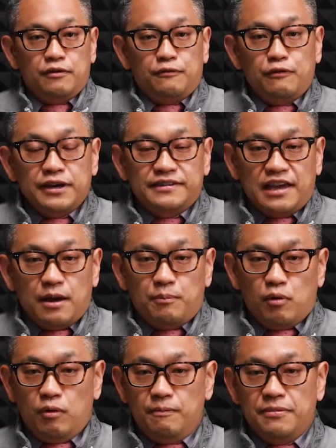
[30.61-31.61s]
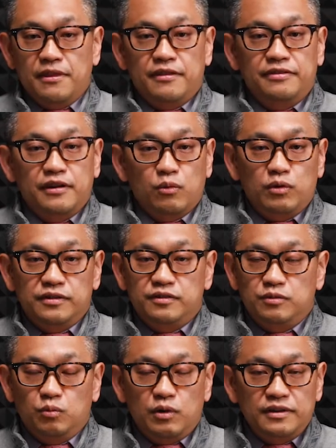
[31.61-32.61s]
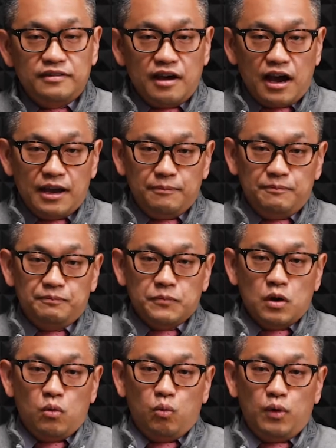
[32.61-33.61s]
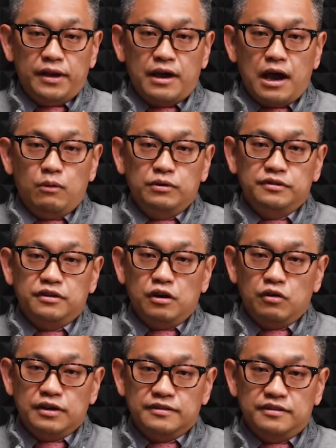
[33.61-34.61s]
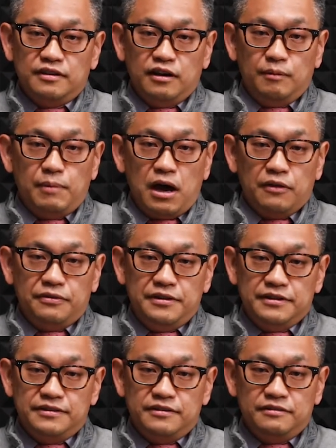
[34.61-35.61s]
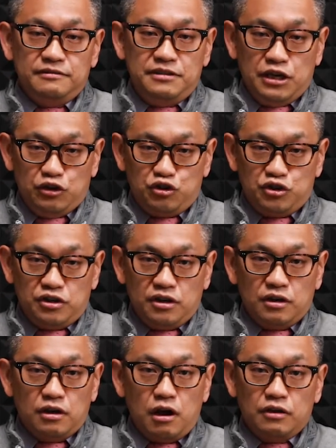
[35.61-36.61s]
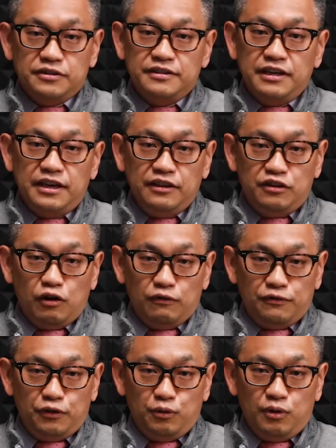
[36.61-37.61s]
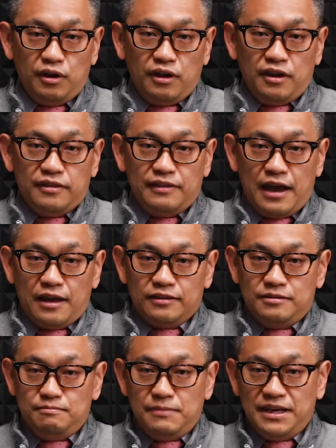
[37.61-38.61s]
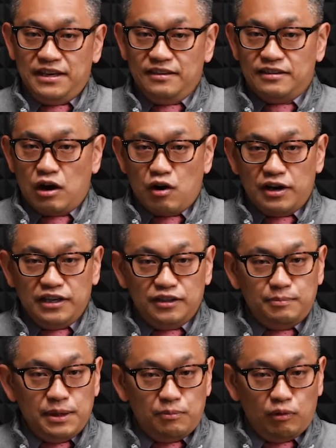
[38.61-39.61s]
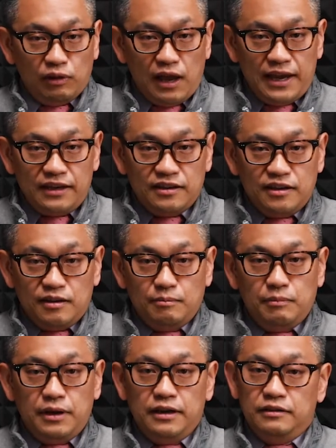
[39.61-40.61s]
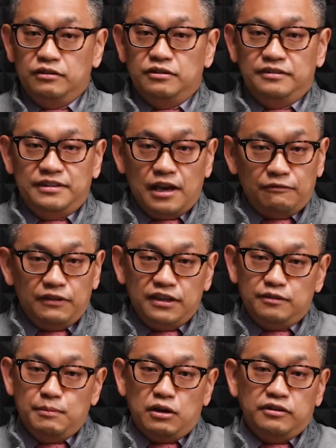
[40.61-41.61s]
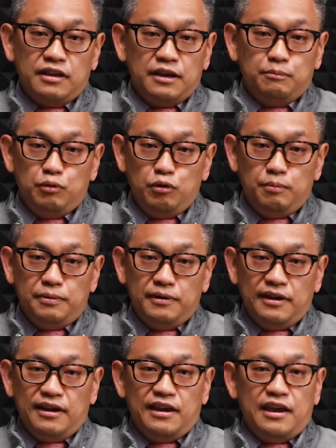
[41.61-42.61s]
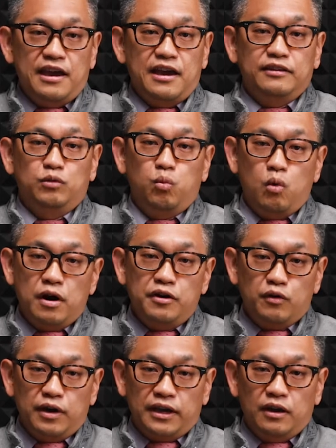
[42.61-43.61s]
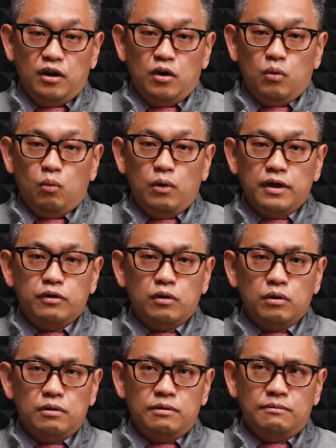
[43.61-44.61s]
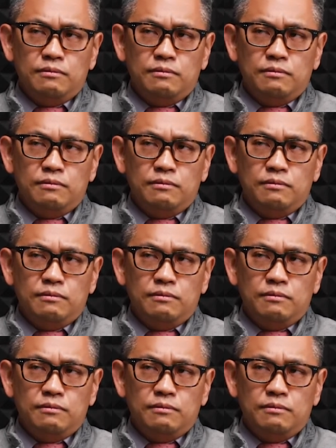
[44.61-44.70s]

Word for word: For example, there was one time when I was curious about this dish called stinky tofu that many Taiwanese people like, but it definitely smells like poop, and wondering whether